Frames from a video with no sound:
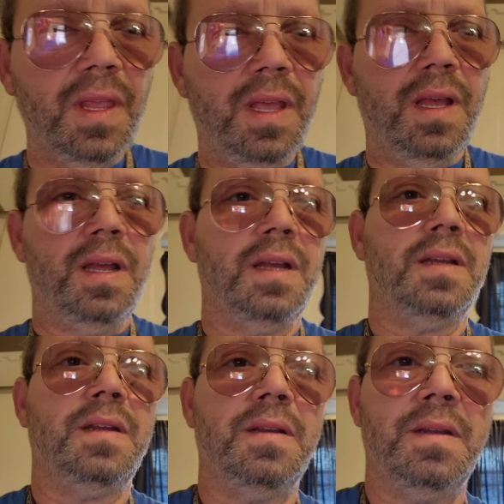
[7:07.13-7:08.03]
uh,
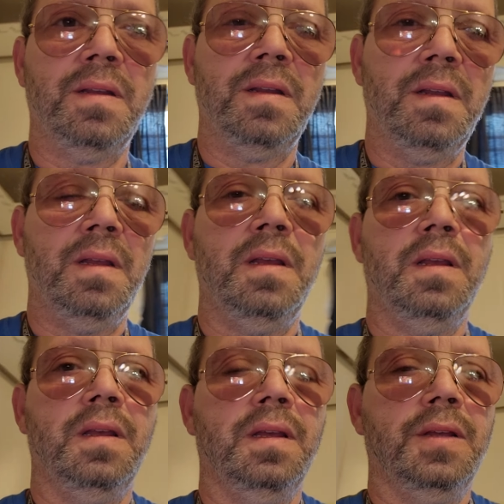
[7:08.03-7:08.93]

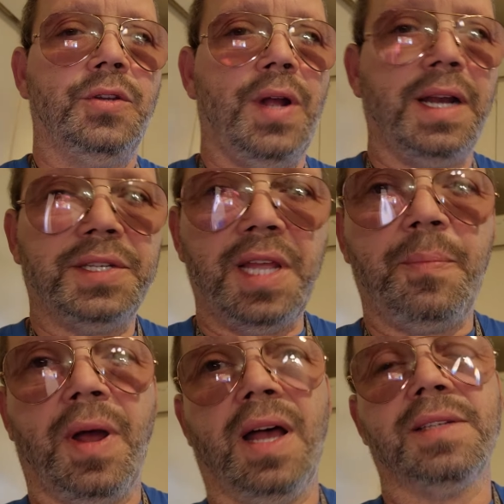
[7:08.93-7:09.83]
try to stay
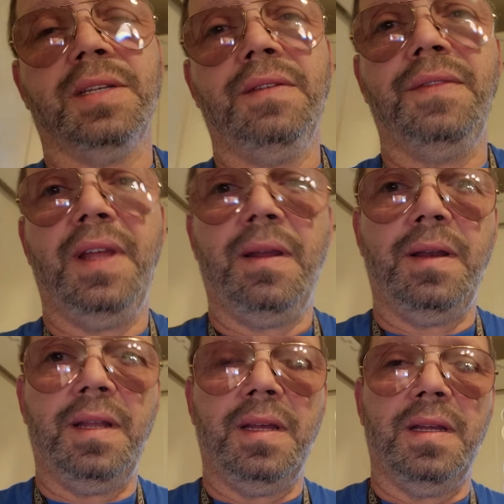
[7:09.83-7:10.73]
positive,
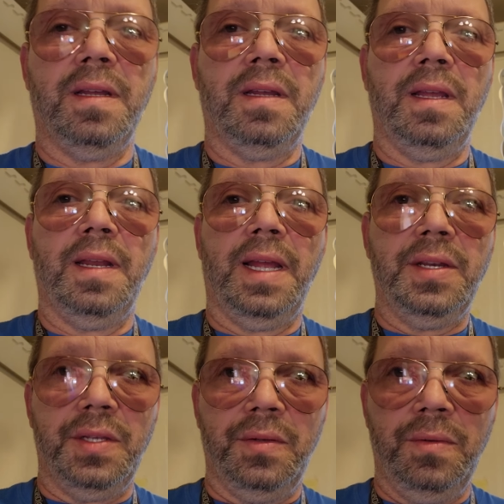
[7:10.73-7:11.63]
and uh, and I
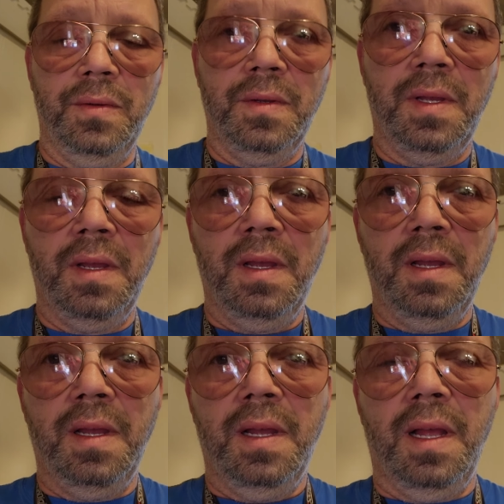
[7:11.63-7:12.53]
do.
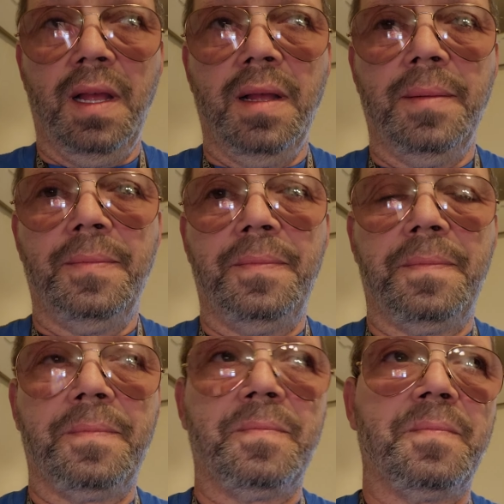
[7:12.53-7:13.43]
Um,
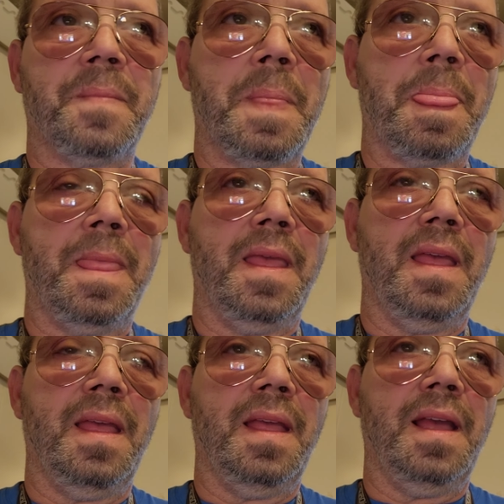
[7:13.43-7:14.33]

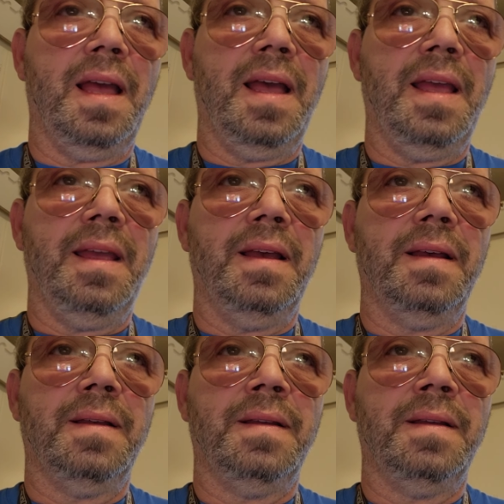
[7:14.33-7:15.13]
I uh,